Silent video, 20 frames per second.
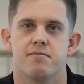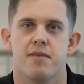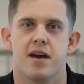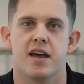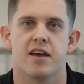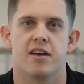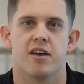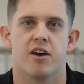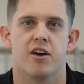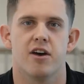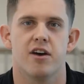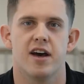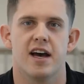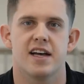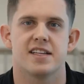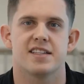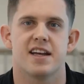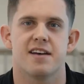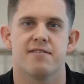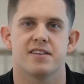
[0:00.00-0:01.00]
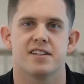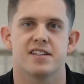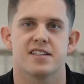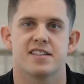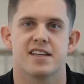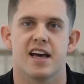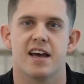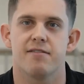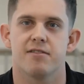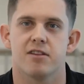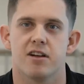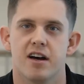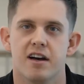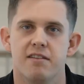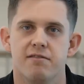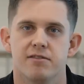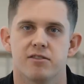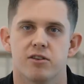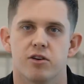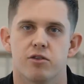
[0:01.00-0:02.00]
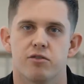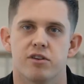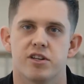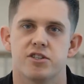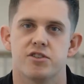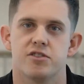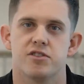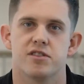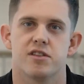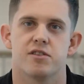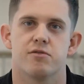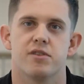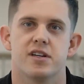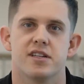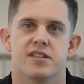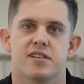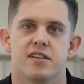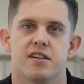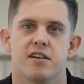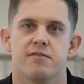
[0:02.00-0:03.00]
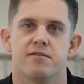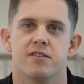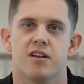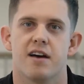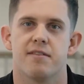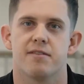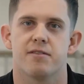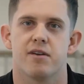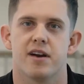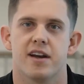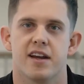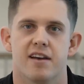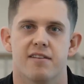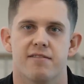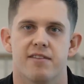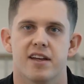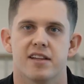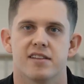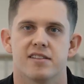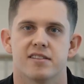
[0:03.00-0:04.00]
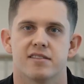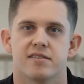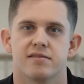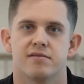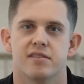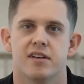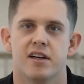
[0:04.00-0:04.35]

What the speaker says: may occur as an effort to save life or reduce the risk of life-threatening events.